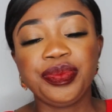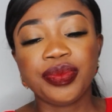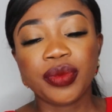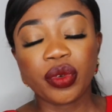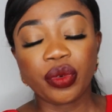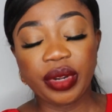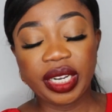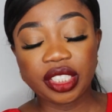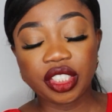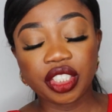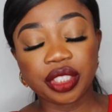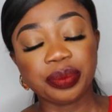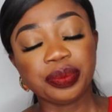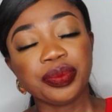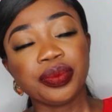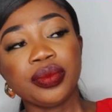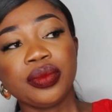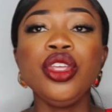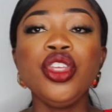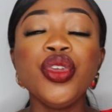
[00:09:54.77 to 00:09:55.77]
rich.
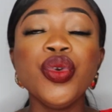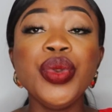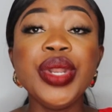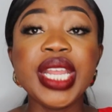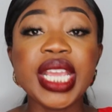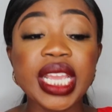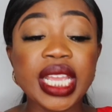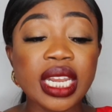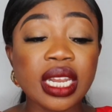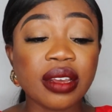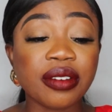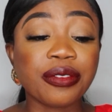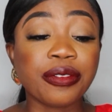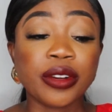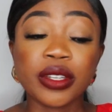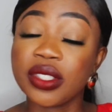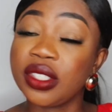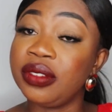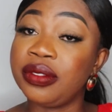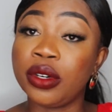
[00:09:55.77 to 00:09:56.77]
You need,
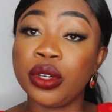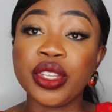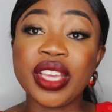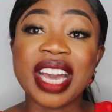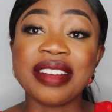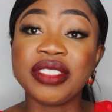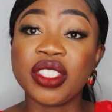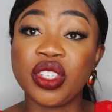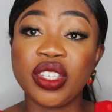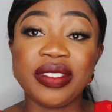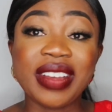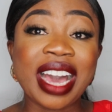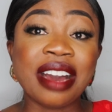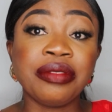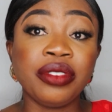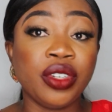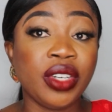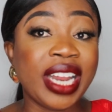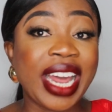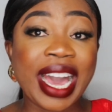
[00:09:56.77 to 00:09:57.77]
first of all, you have to
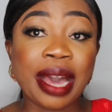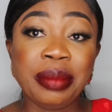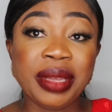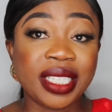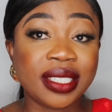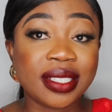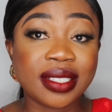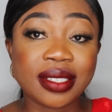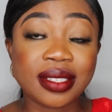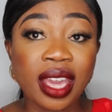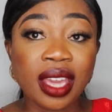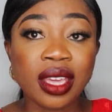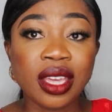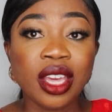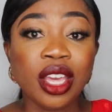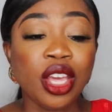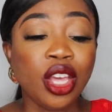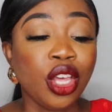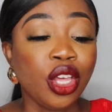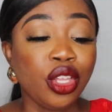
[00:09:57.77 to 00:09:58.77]
have good habits. Okay?
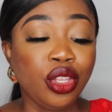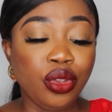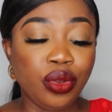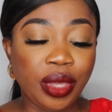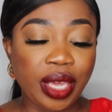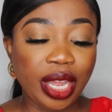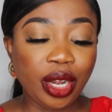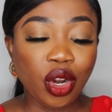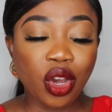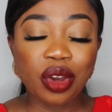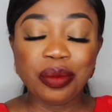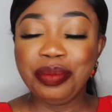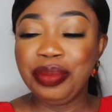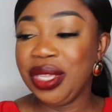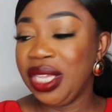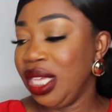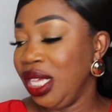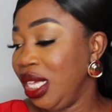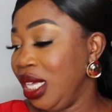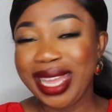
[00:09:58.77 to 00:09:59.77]
You cannot
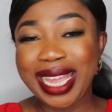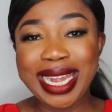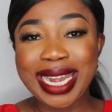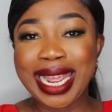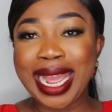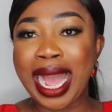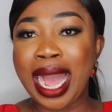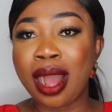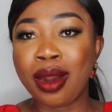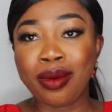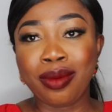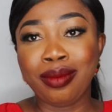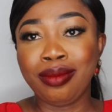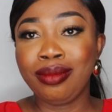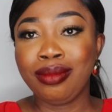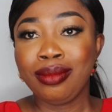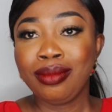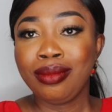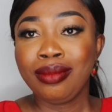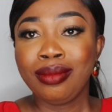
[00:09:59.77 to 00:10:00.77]
be anyhow
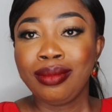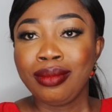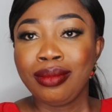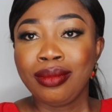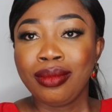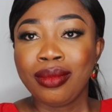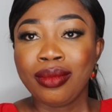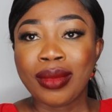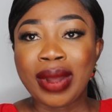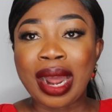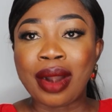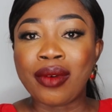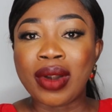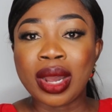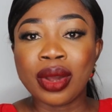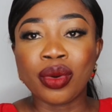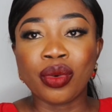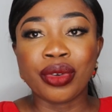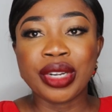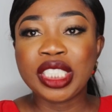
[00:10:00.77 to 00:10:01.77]

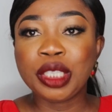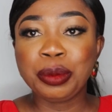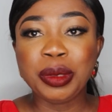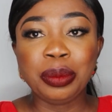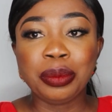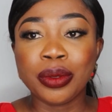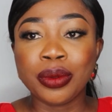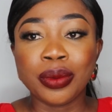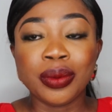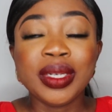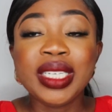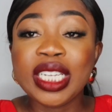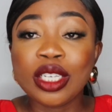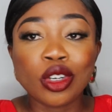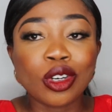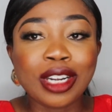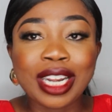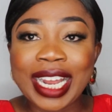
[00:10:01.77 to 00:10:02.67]
around rich people. They don't